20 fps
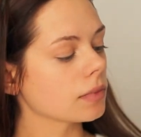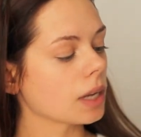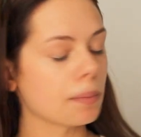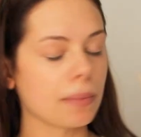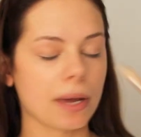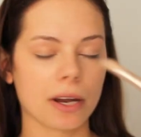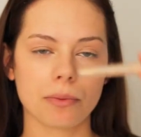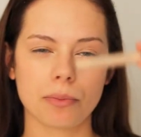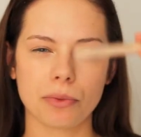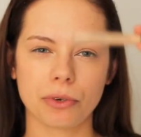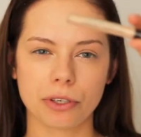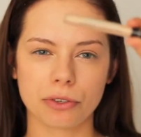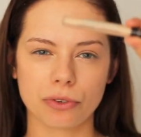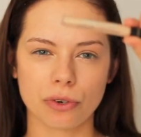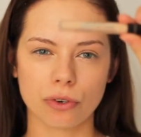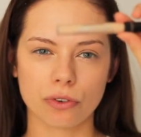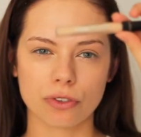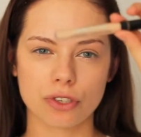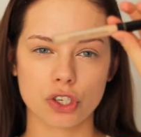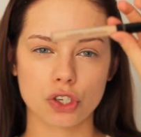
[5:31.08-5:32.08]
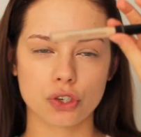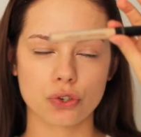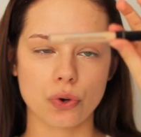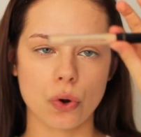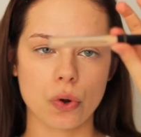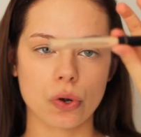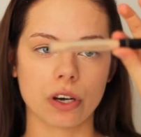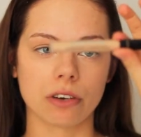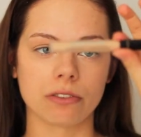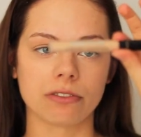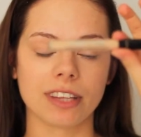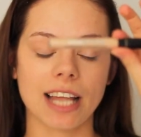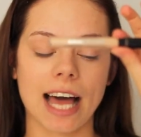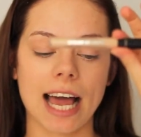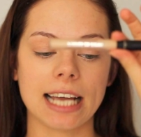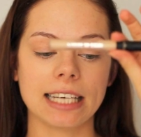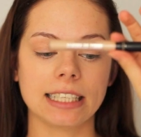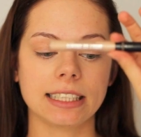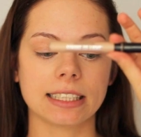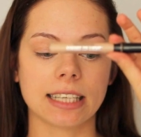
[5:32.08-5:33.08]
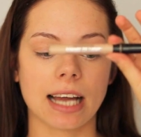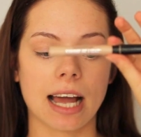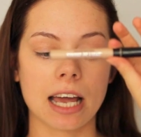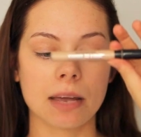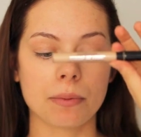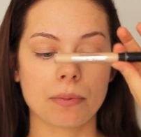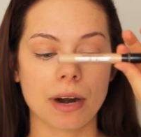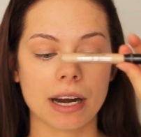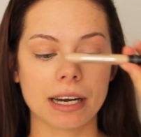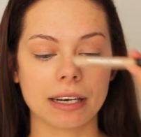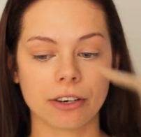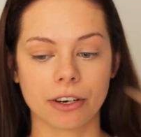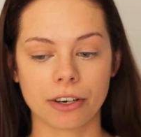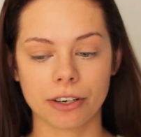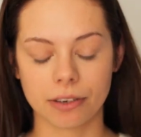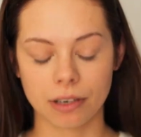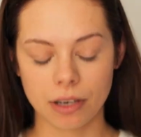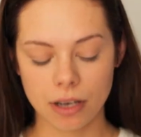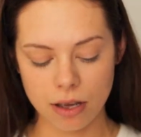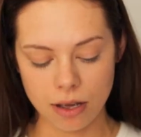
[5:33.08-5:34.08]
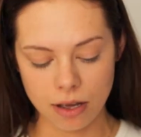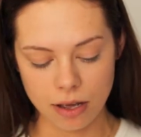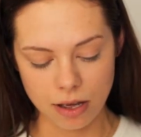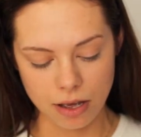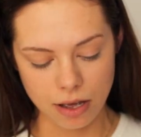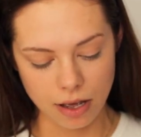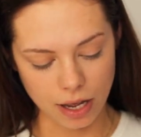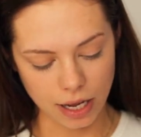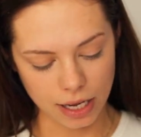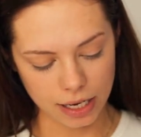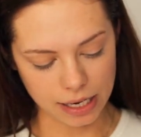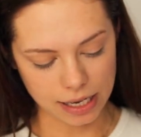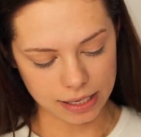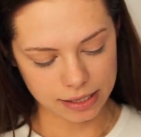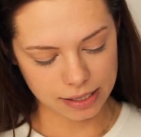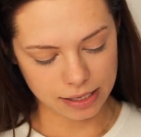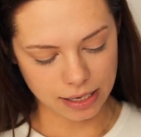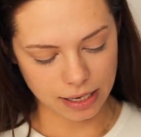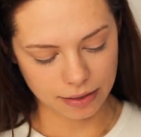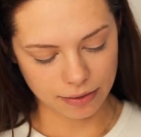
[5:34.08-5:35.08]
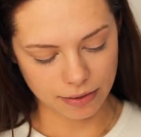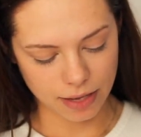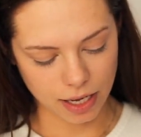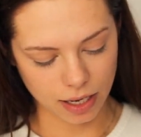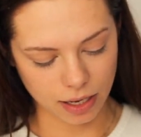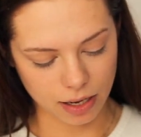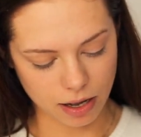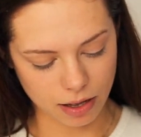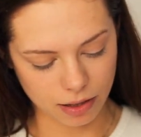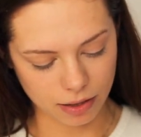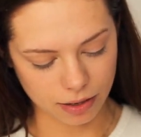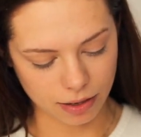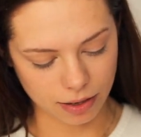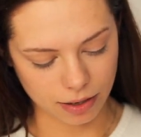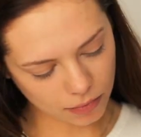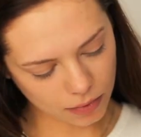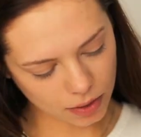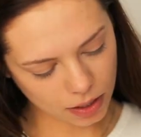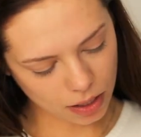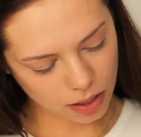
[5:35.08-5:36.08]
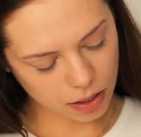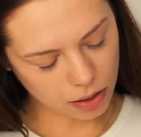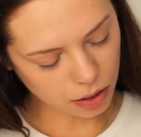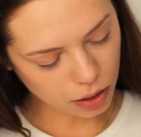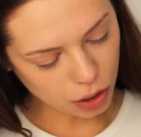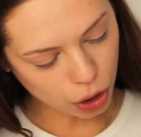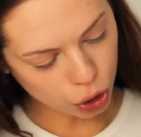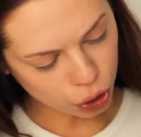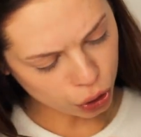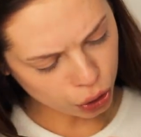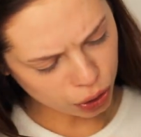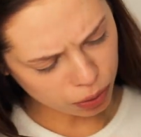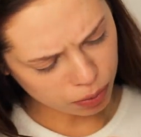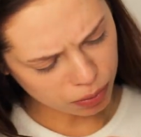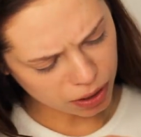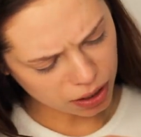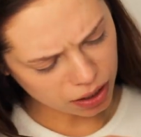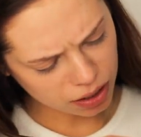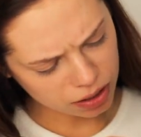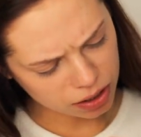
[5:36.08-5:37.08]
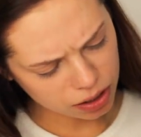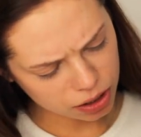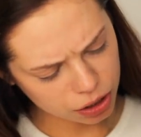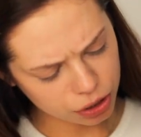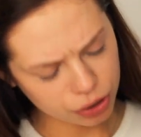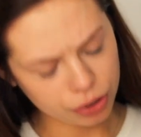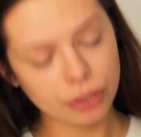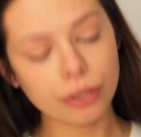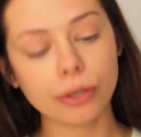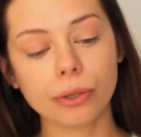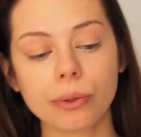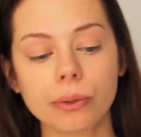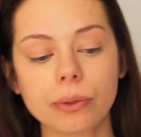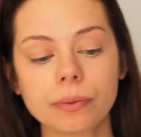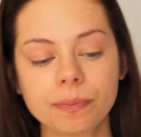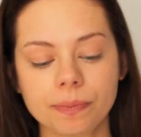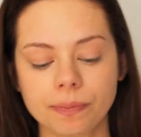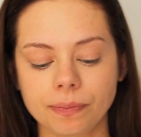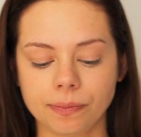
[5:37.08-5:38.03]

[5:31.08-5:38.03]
bareMinerals Stroke of Light Eye Brightener, and it's in the color Luminous 2,